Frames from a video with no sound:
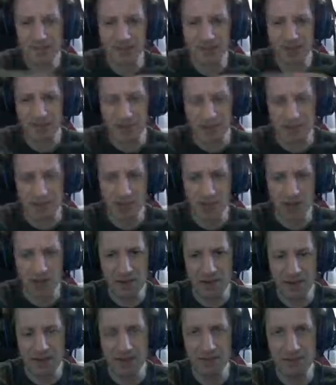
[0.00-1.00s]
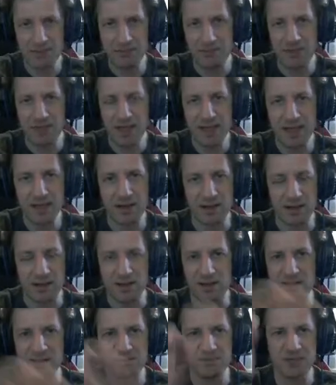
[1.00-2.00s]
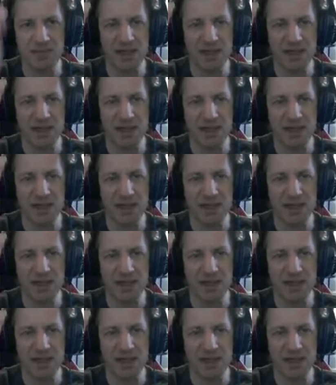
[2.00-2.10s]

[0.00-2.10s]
like the targeting thing on